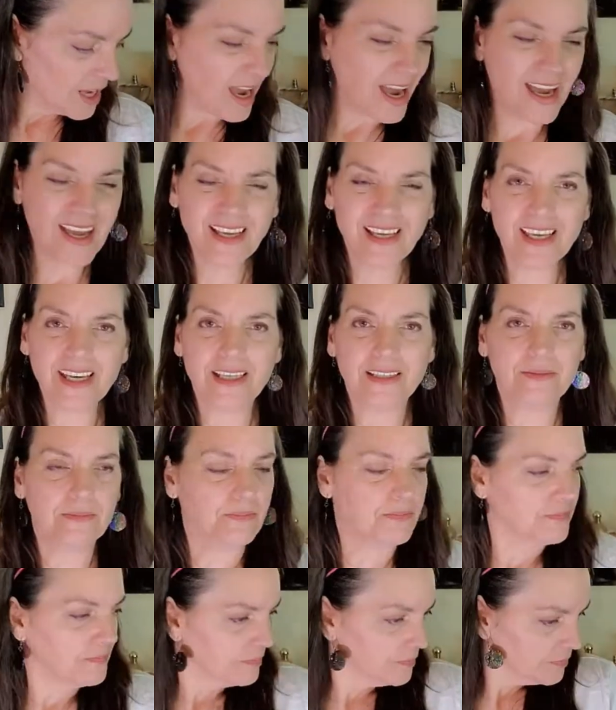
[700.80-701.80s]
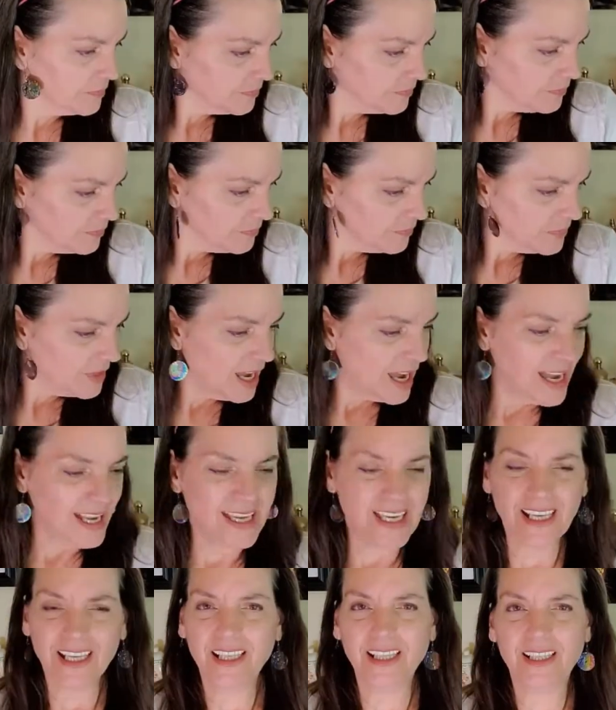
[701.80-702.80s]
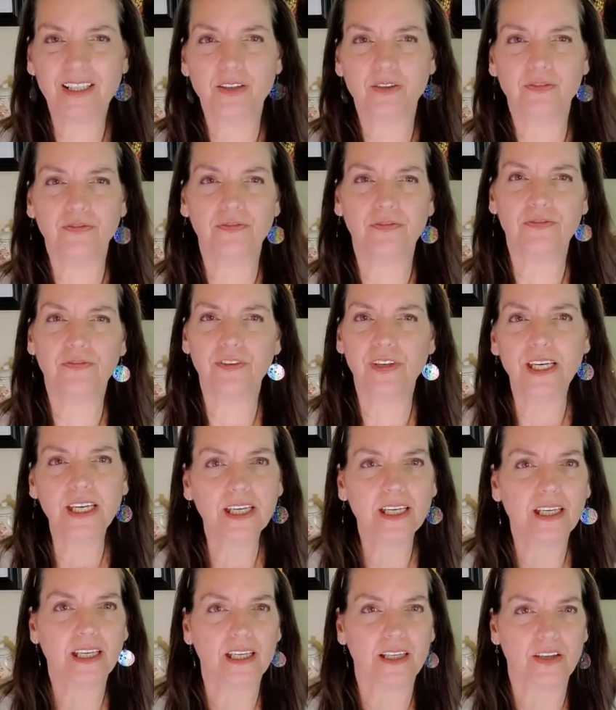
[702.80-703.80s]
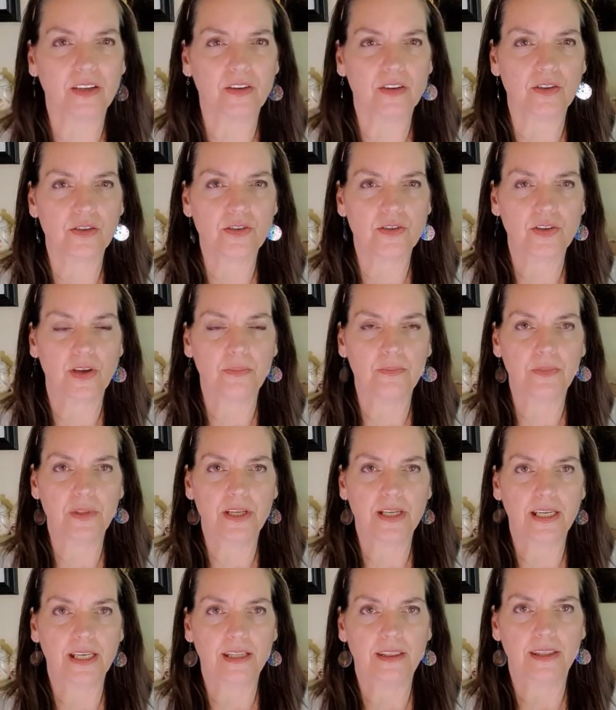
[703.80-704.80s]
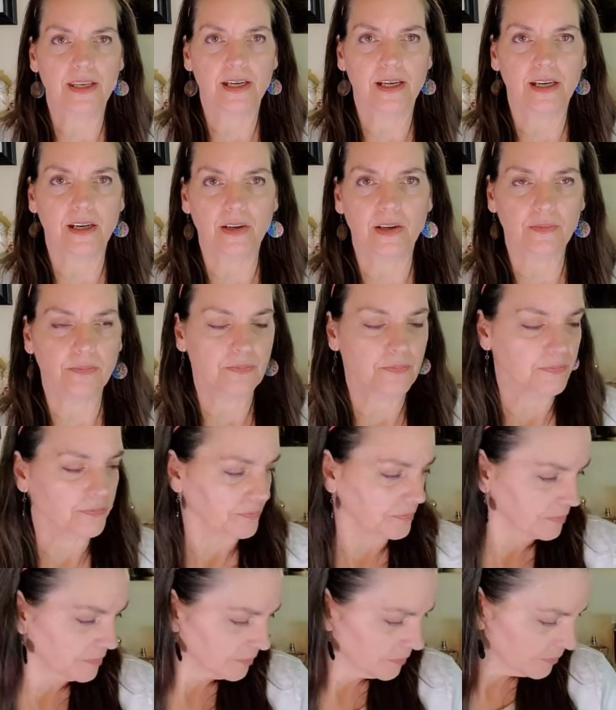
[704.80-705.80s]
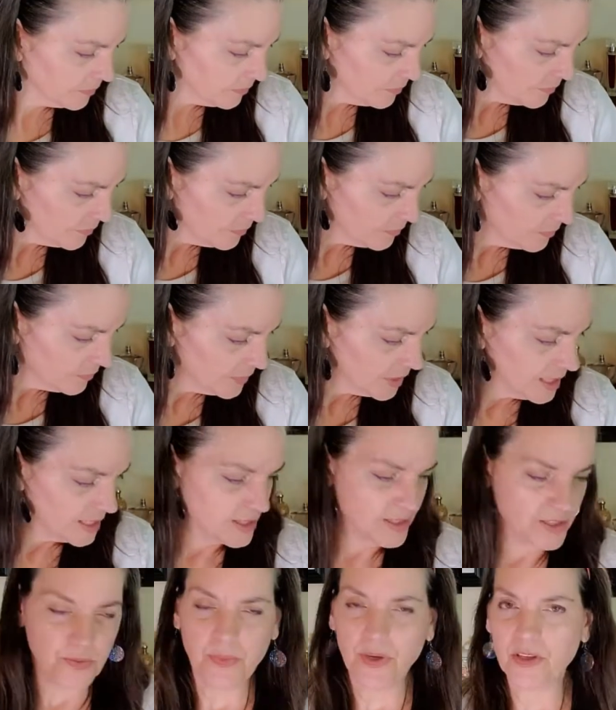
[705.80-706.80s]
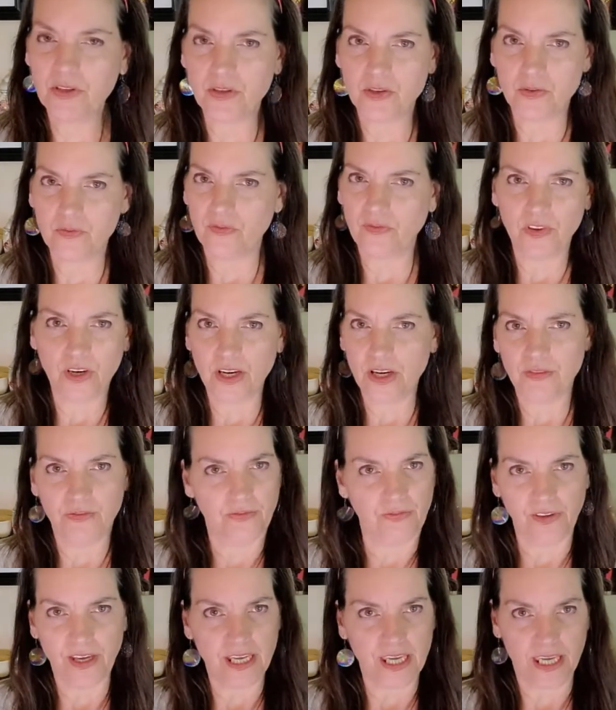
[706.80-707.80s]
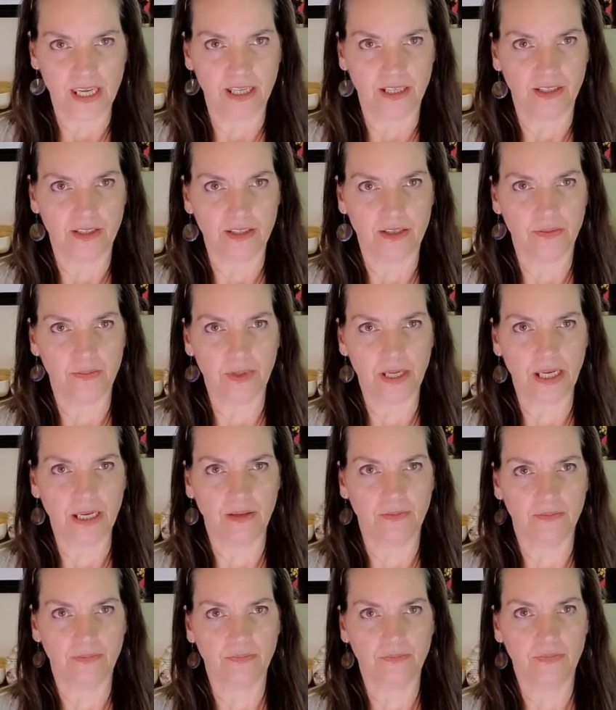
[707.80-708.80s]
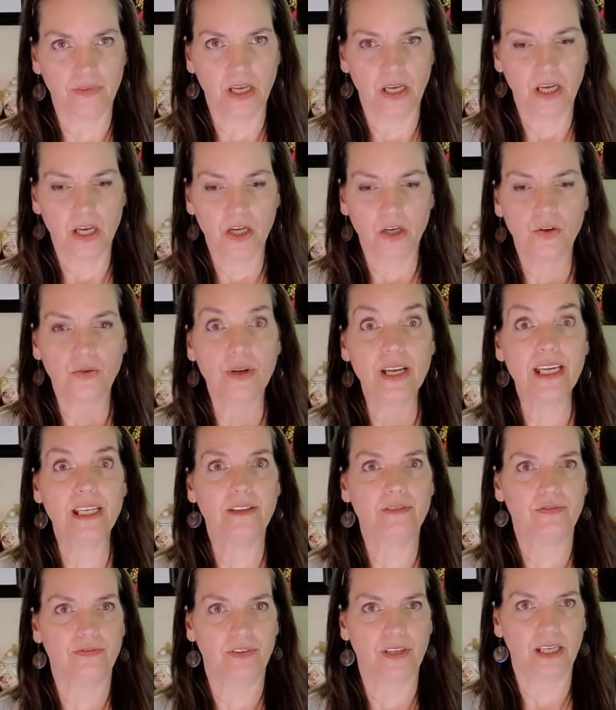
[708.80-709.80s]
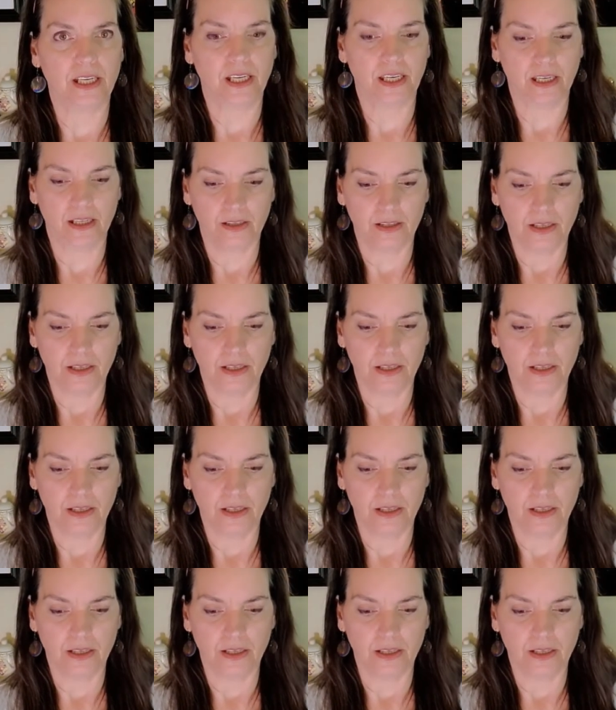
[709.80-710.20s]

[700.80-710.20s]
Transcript: I get, I get a little fig or something in there. It smells very figgy to me, green fig.